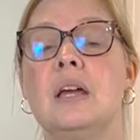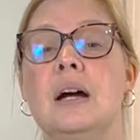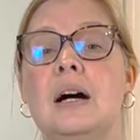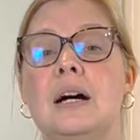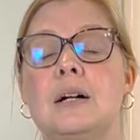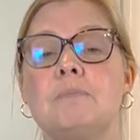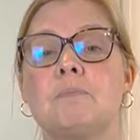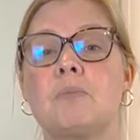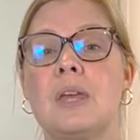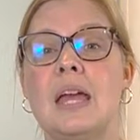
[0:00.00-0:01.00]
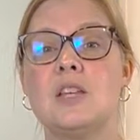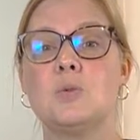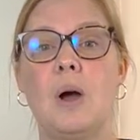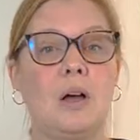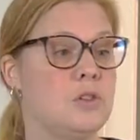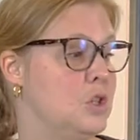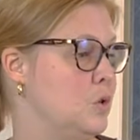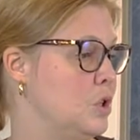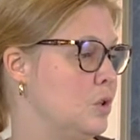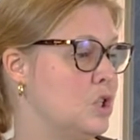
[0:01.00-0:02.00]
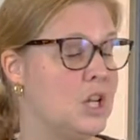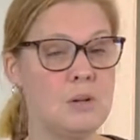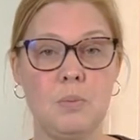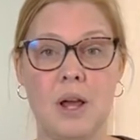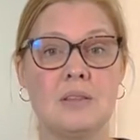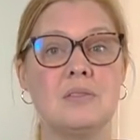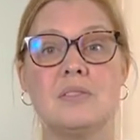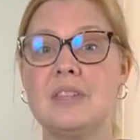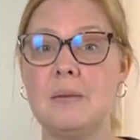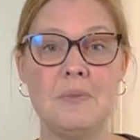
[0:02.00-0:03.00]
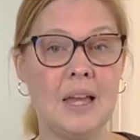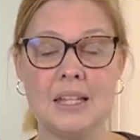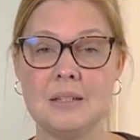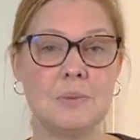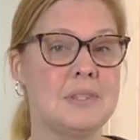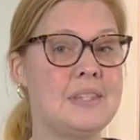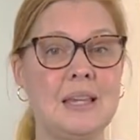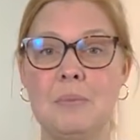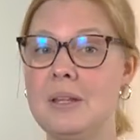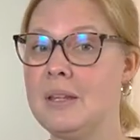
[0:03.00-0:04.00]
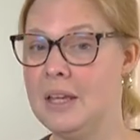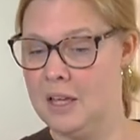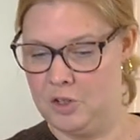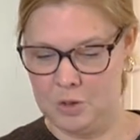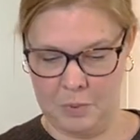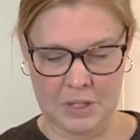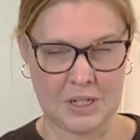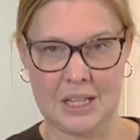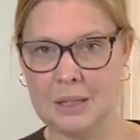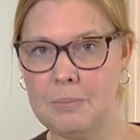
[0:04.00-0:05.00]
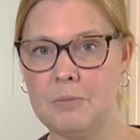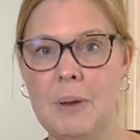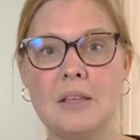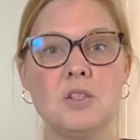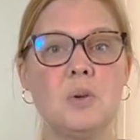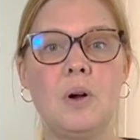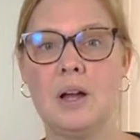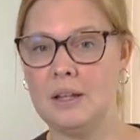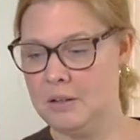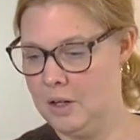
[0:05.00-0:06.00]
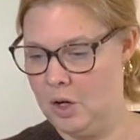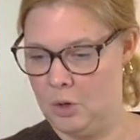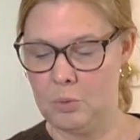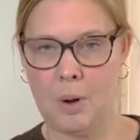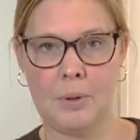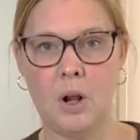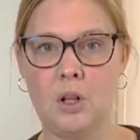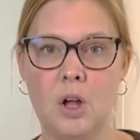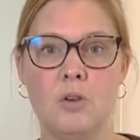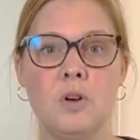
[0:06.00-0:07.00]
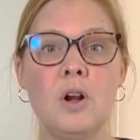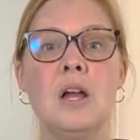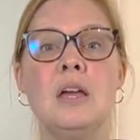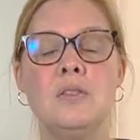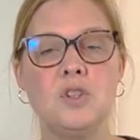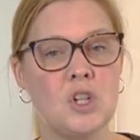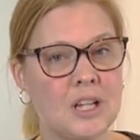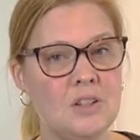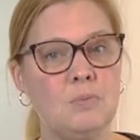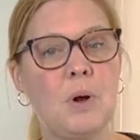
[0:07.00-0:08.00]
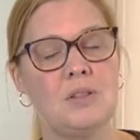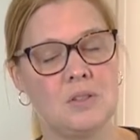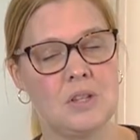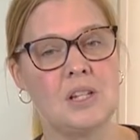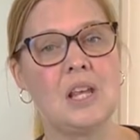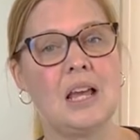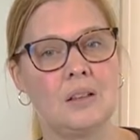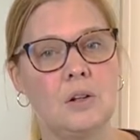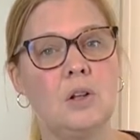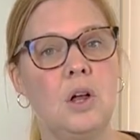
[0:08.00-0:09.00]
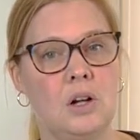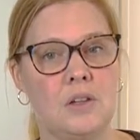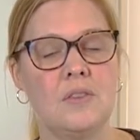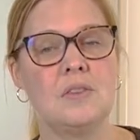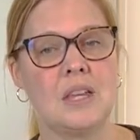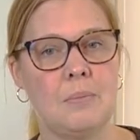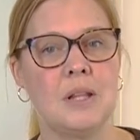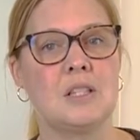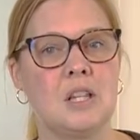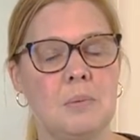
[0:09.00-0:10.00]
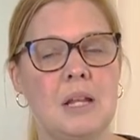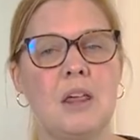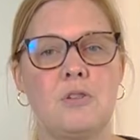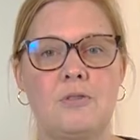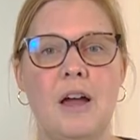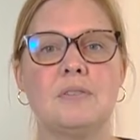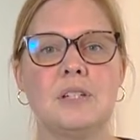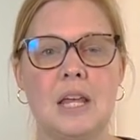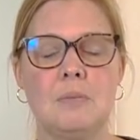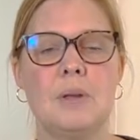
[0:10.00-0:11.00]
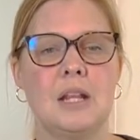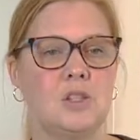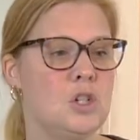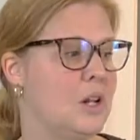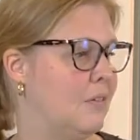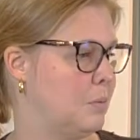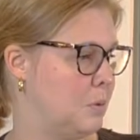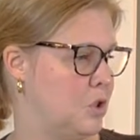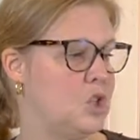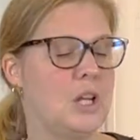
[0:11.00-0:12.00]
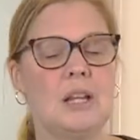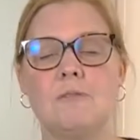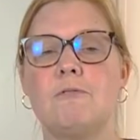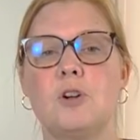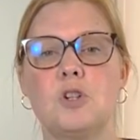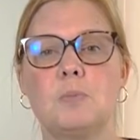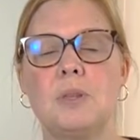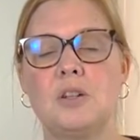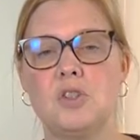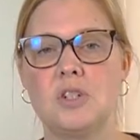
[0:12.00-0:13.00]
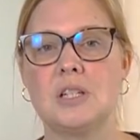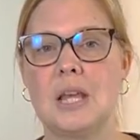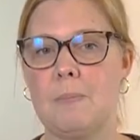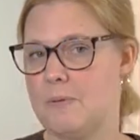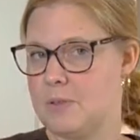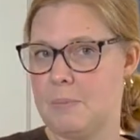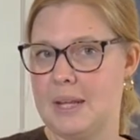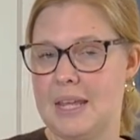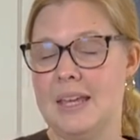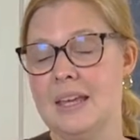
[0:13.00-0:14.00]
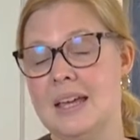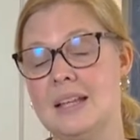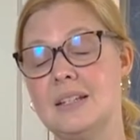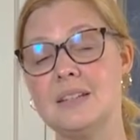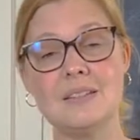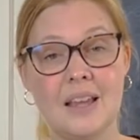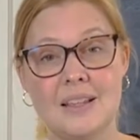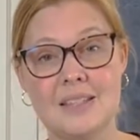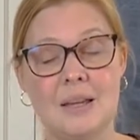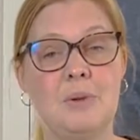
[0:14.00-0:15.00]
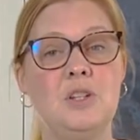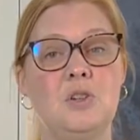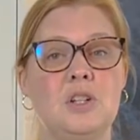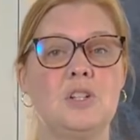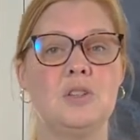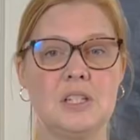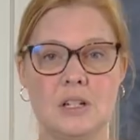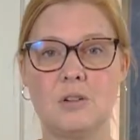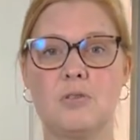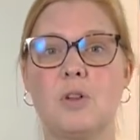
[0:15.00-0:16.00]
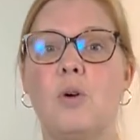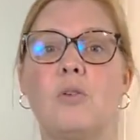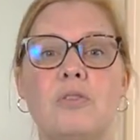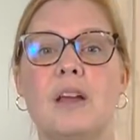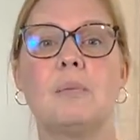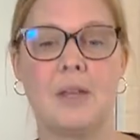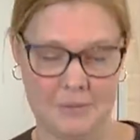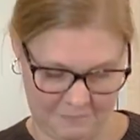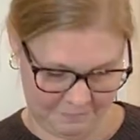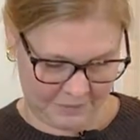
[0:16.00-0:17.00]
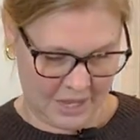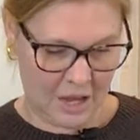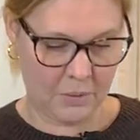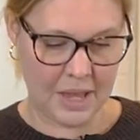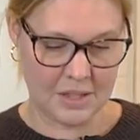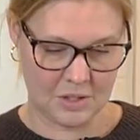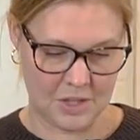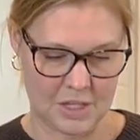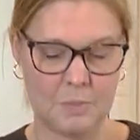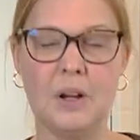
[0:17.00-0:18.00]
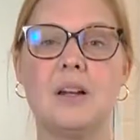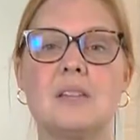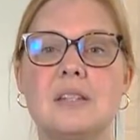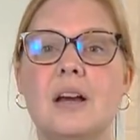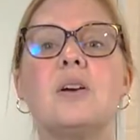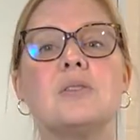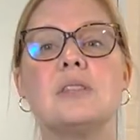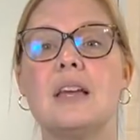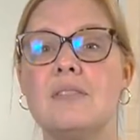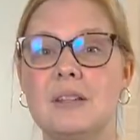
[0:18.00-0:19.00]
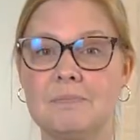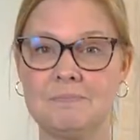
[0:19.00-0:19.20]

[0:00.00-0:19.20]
as well. So you can do a chicken breast, the same thing I did with the salmon, just put a dollop of pesto on, rub it all over. The chicken breast is going to take a little longer than the salmon. It's going to be another 5 to 10 minutes, so you'd have to put the chicken in first. But that's just a tip. If somebody doesn't like salmon, you can do the dinner for the whole family. Okay, so the asparagus now goes in the oven,